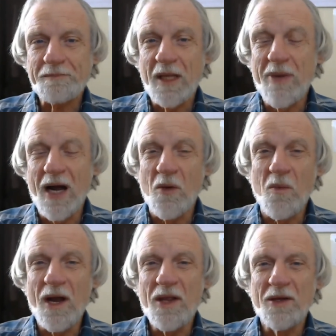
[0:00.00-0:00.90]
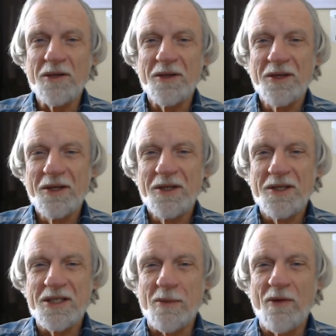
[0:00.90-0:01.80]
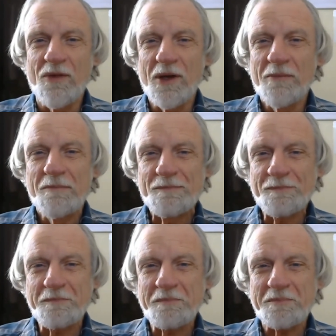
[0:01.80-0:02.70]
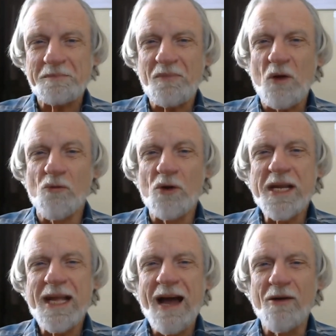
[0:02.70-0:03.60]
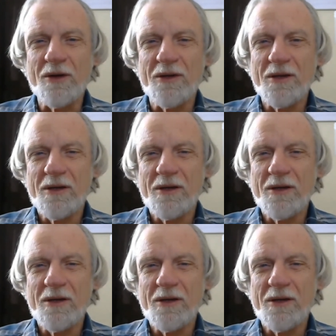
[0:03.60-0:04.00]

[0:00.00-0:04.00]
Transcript: And by the way, the some of the recount